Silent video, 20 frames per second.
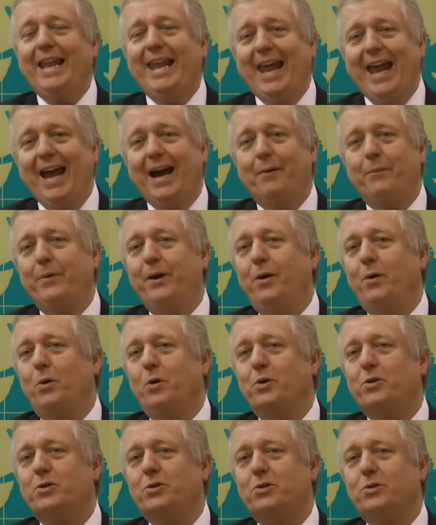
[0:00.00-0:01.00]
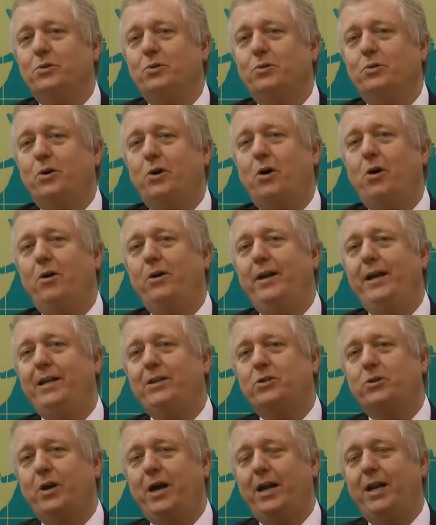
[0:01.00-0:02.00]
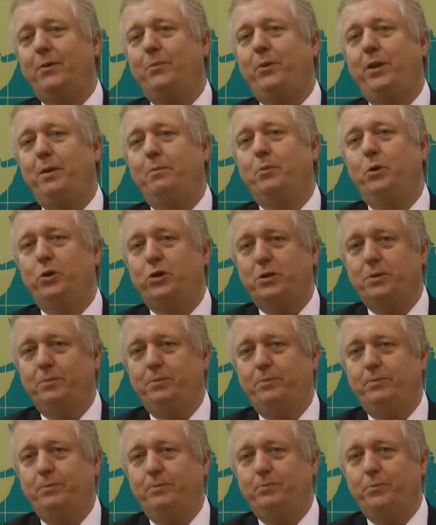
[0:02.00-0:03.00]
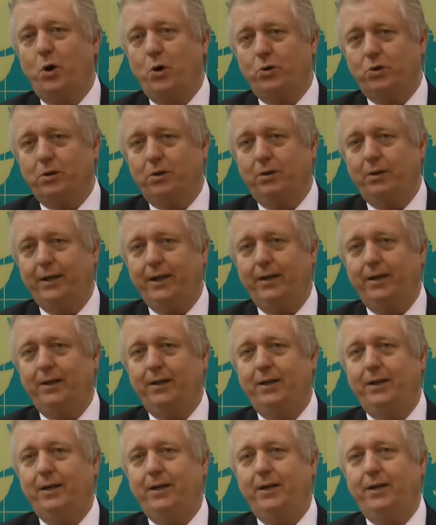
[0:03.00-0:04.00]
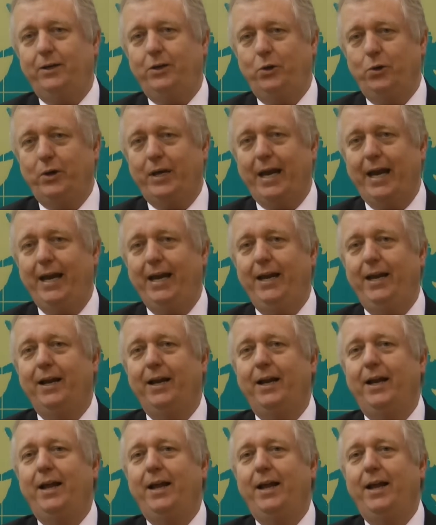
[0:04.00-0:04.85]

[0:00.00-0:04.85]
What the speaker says: there we also gone in together with the multimodal in UK,